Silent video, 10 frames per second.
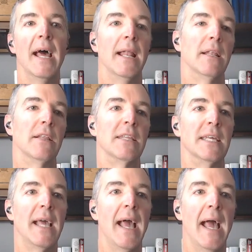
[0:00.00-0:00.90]
then
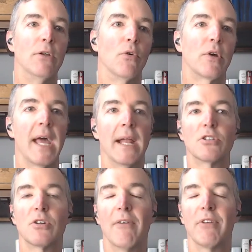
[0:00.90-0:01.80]
the annual
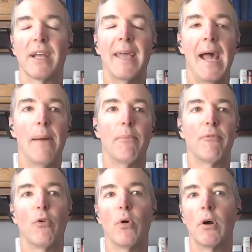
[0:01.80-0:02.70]
catastrophic cap
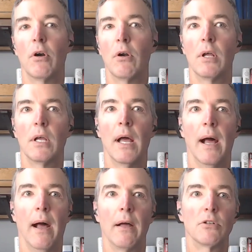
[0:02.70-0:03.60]
for
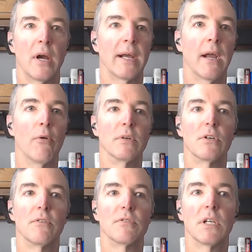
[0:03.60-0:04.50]
TRICARE
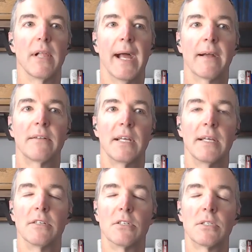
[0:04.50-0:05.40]
Reserve Select
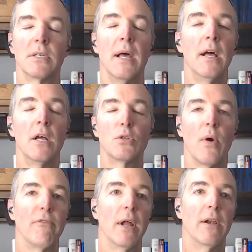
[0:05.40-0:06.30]
is
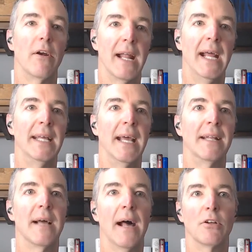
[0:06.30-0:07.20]

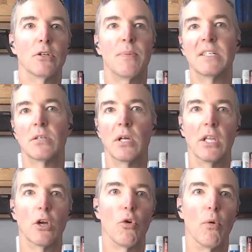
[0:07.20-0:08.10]
$1,288, basically
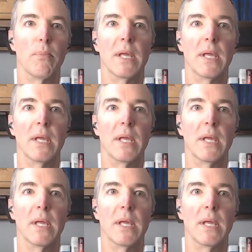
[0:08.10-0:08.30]
the Group